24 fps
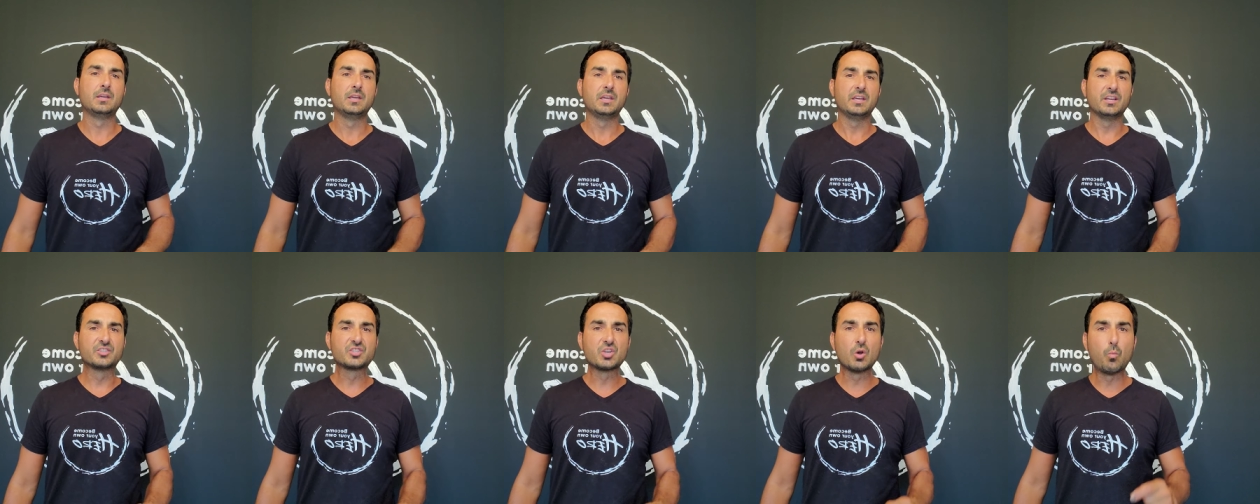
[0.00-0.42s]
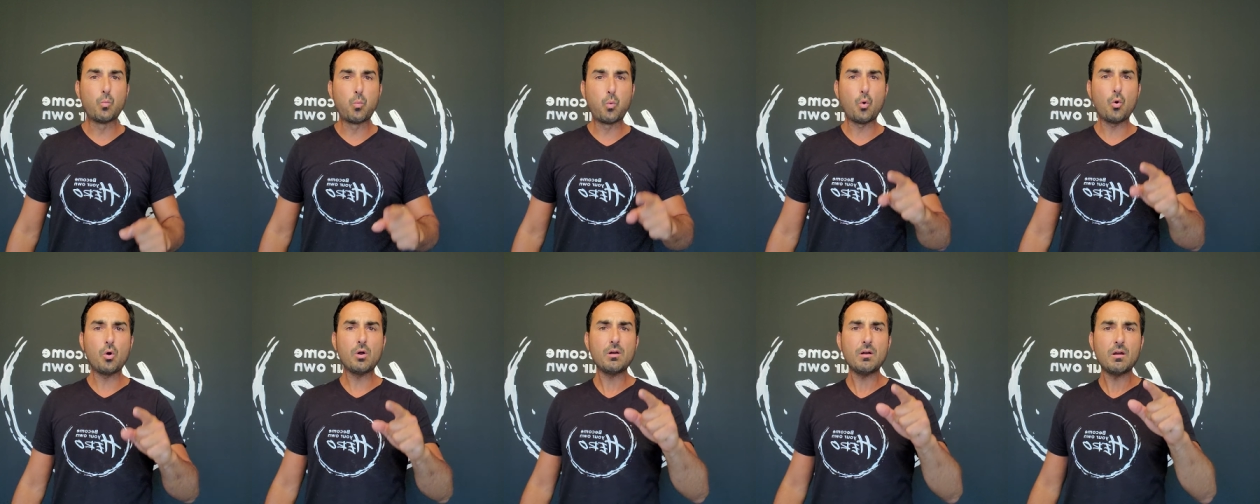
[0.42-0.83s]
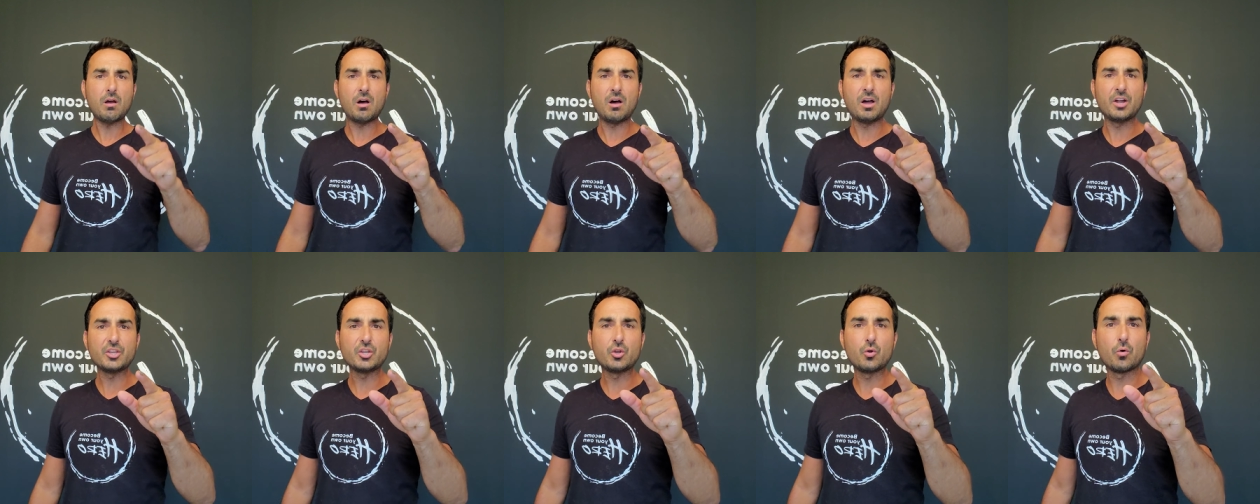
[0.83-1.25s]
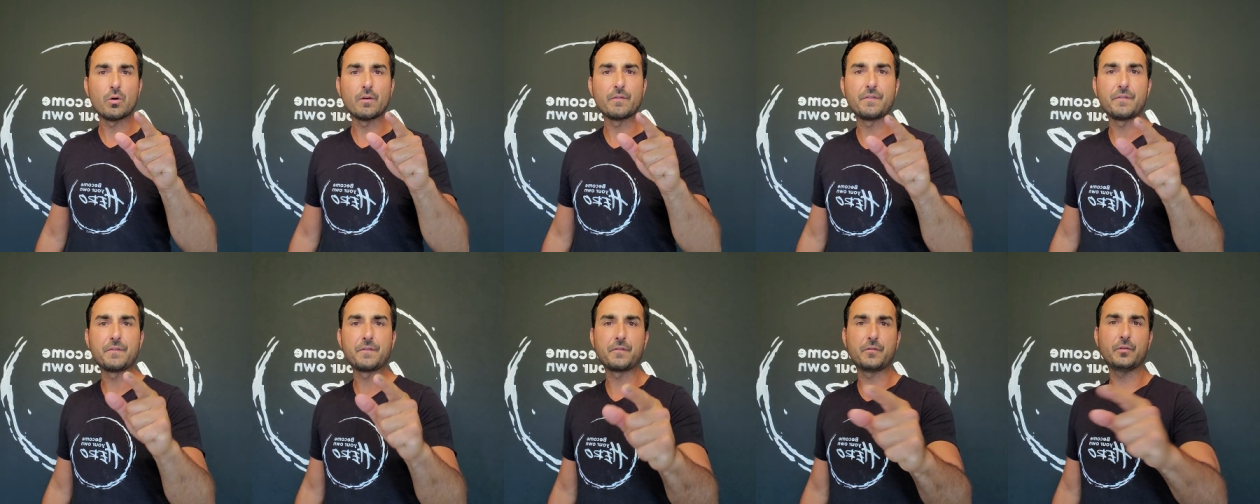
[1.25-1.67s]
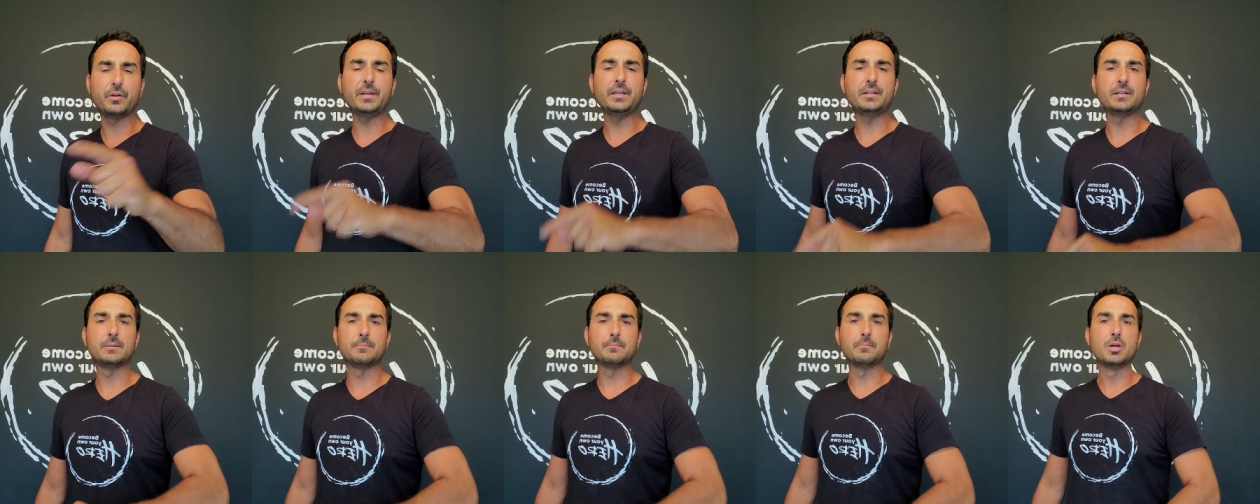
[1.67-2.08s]
It's a war on your
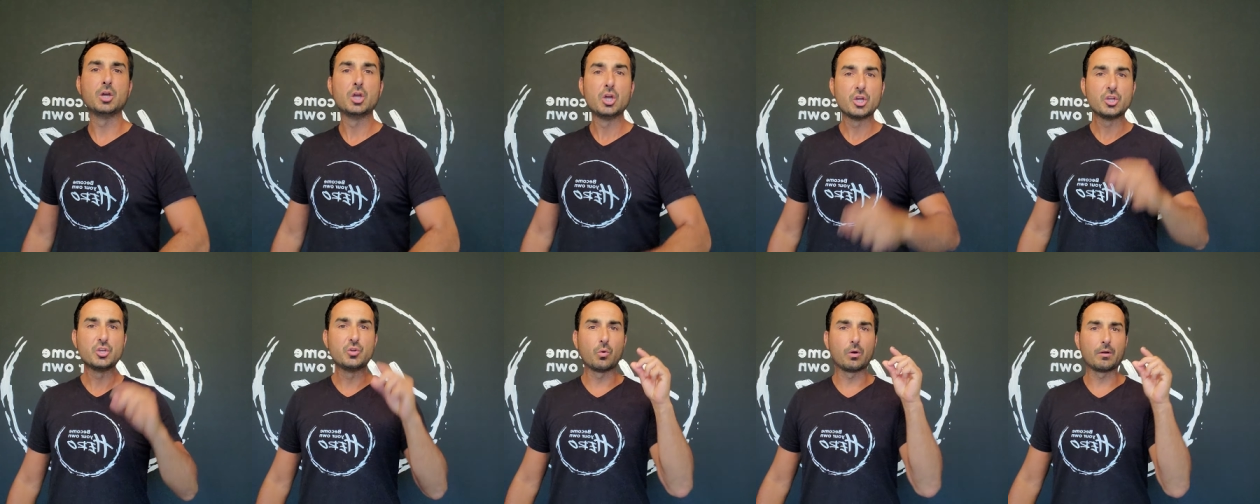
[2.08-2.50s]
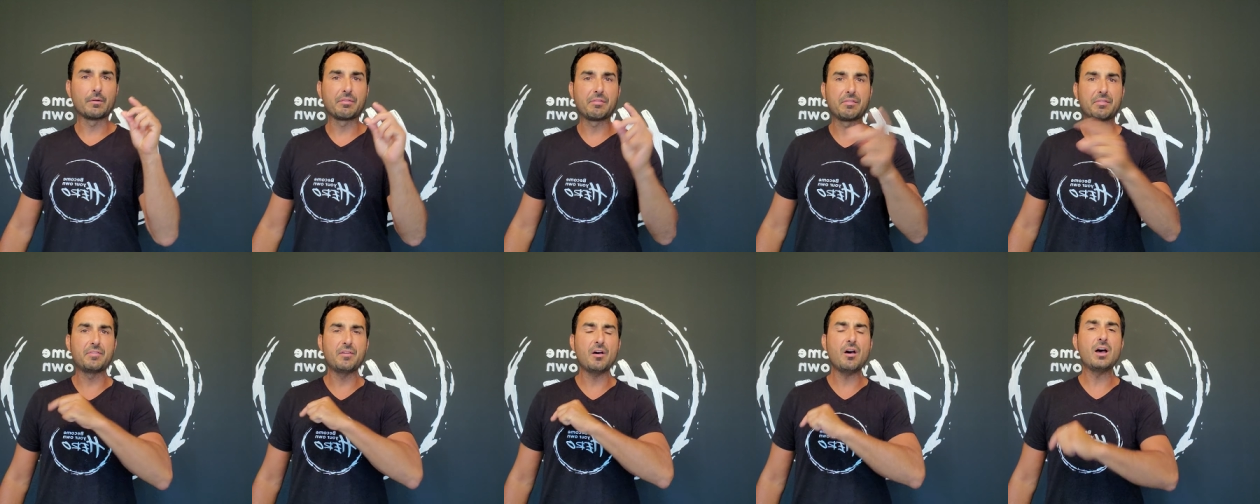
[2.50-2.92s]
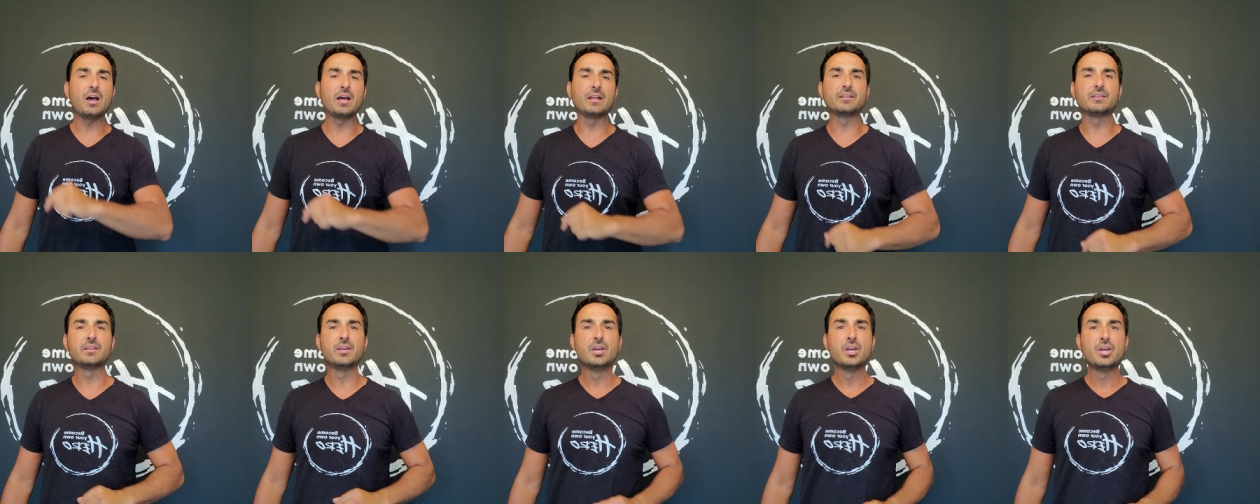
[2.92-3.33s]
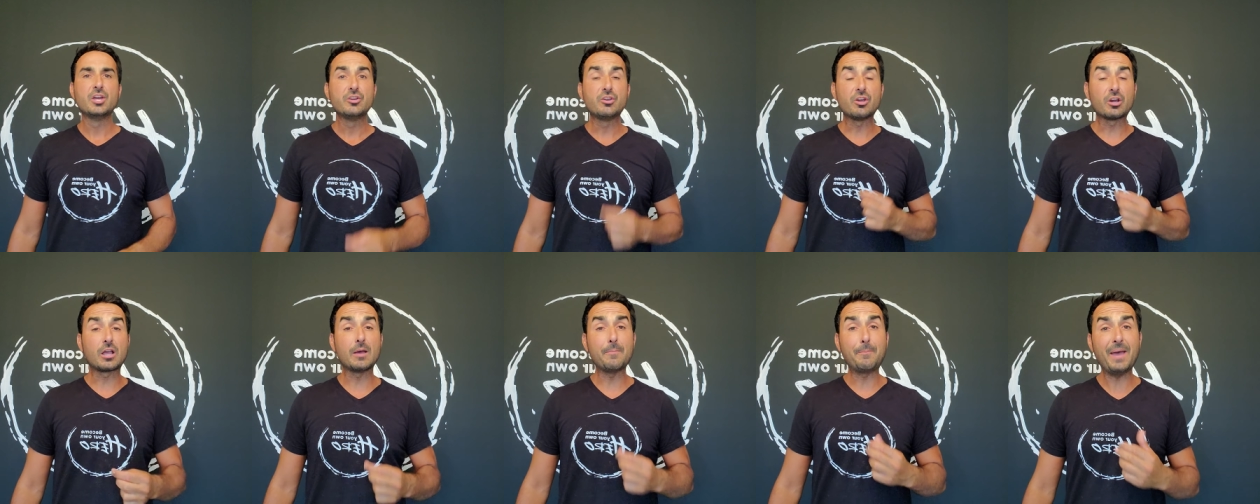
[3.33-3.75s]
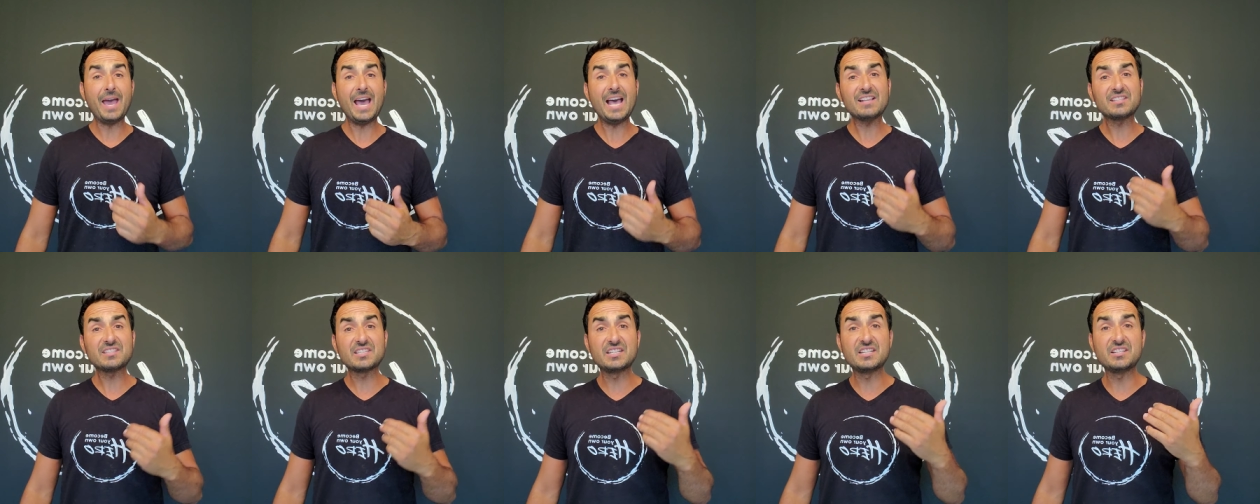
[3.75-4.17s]
freedom, your thought, your
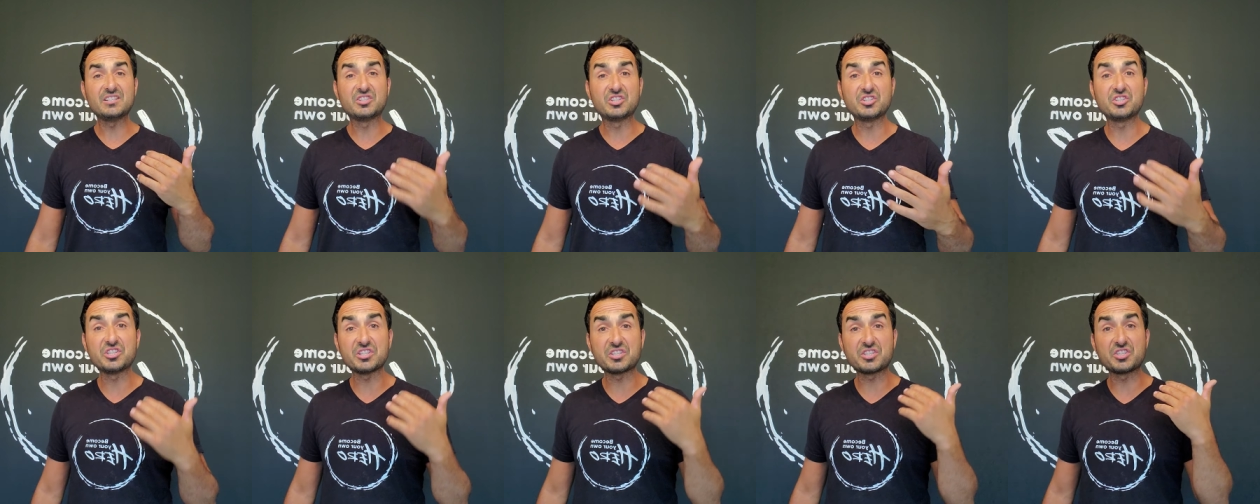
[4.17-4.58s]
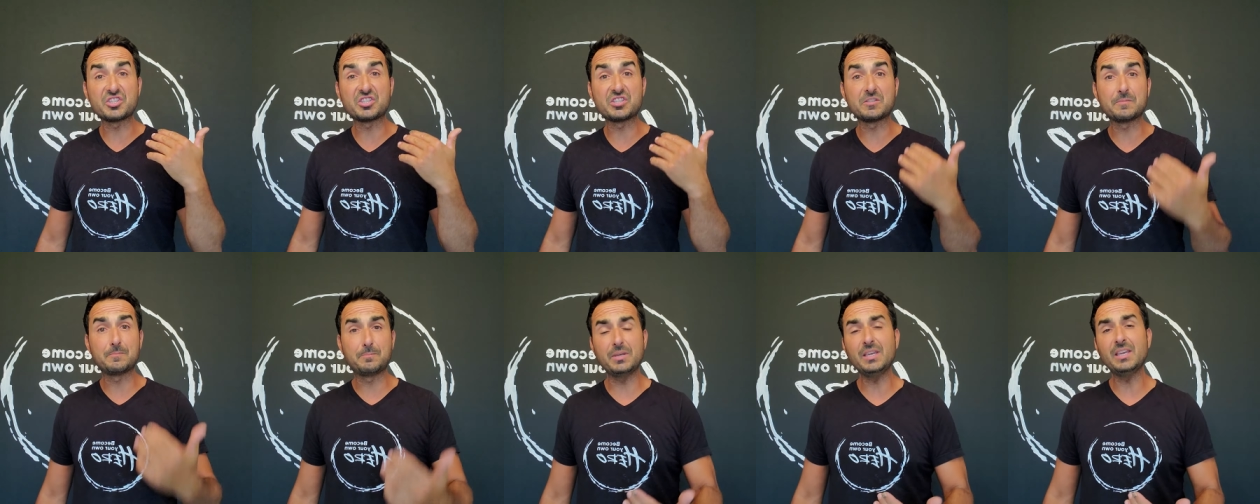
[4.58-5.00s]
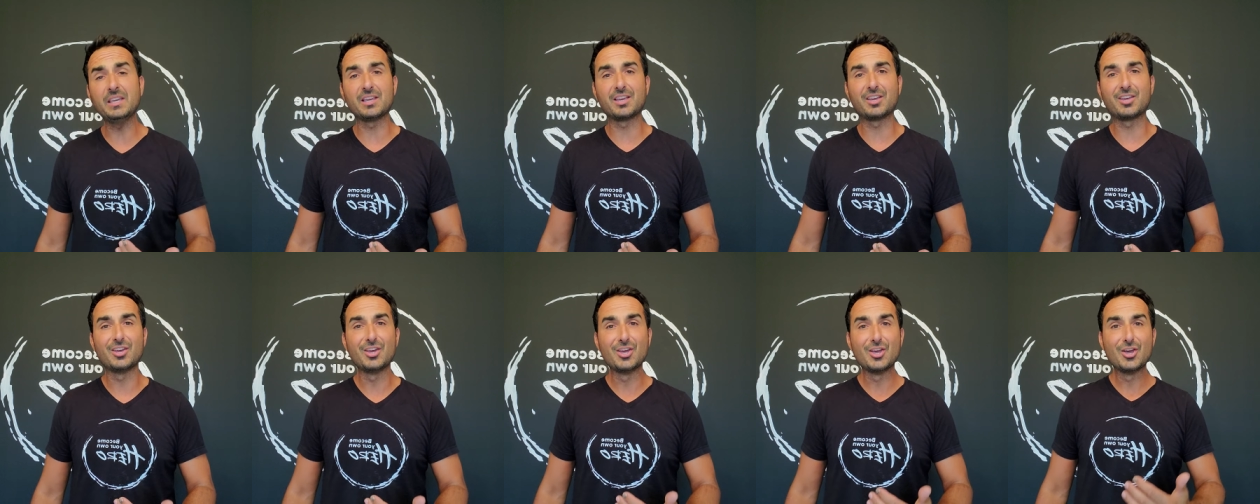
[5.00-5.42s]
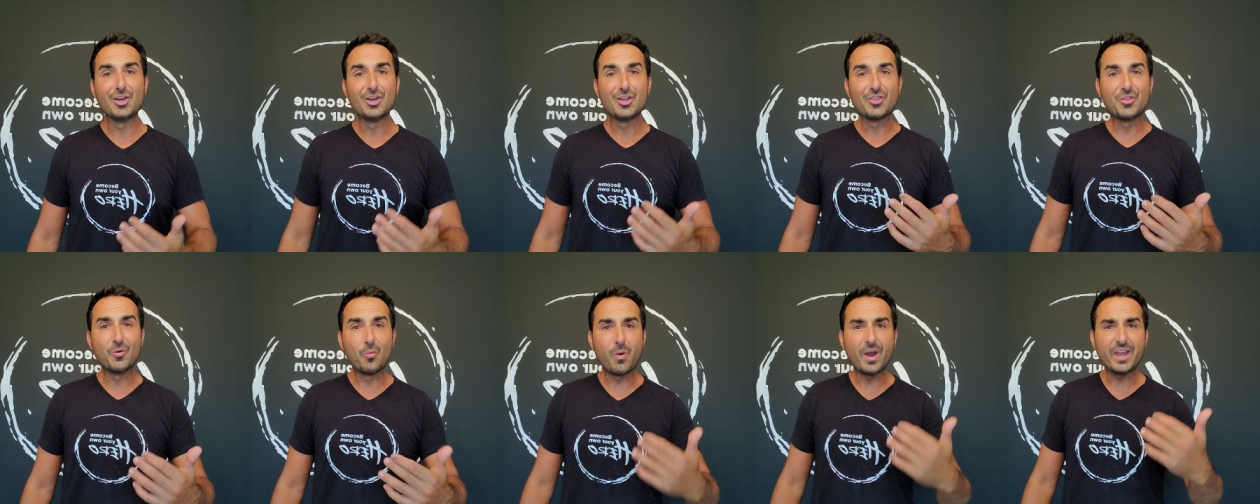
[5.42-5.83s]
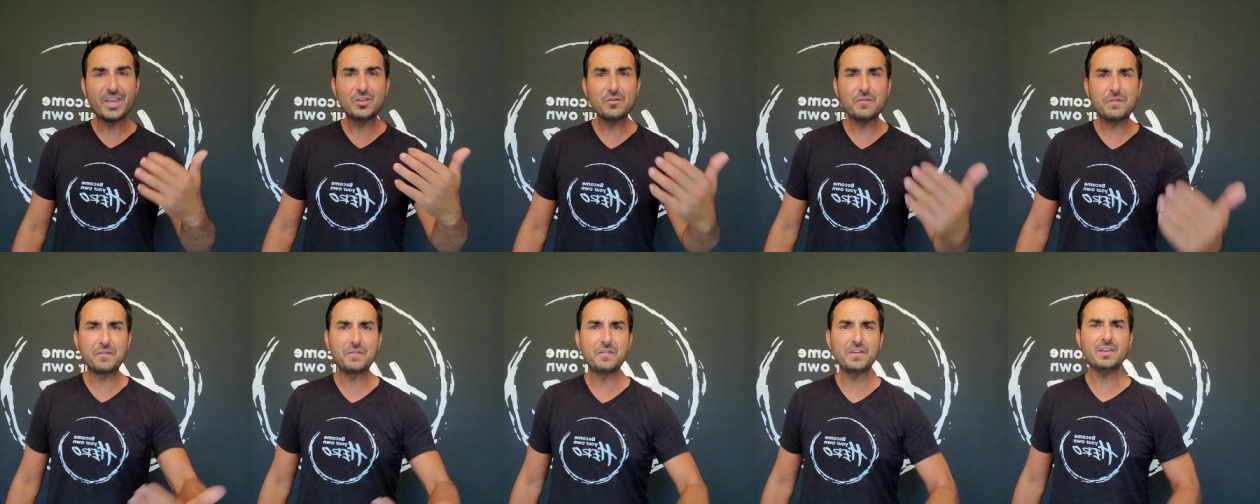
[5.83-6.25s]
capacity to just speak the way
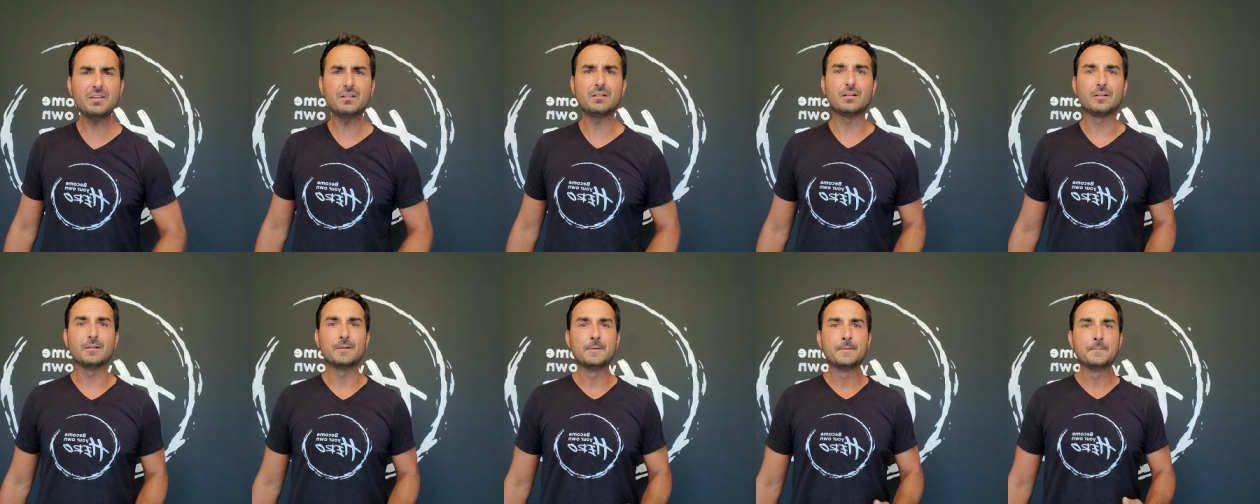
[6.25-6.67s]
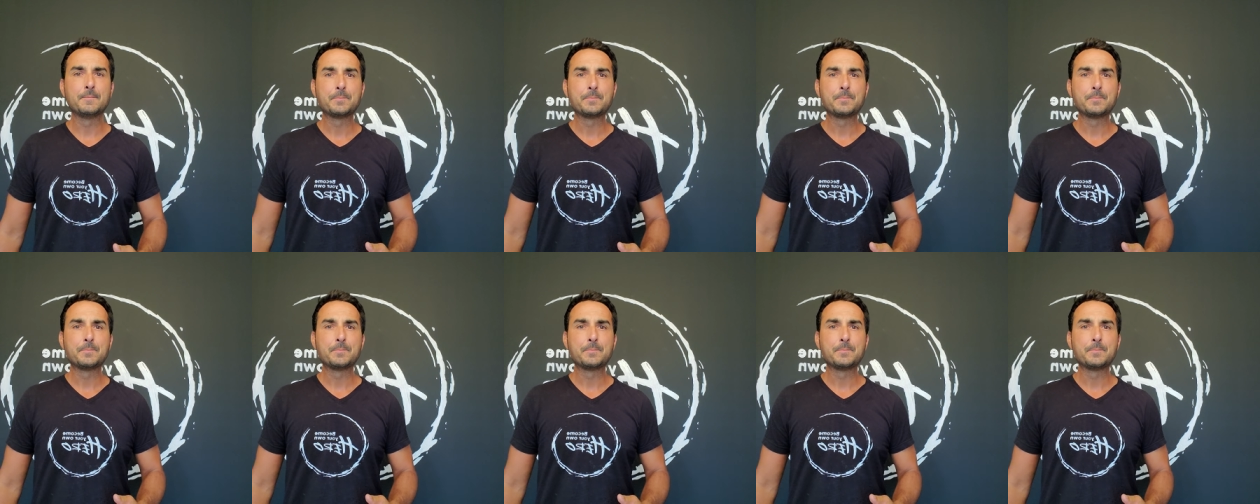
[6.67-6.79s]
you feel,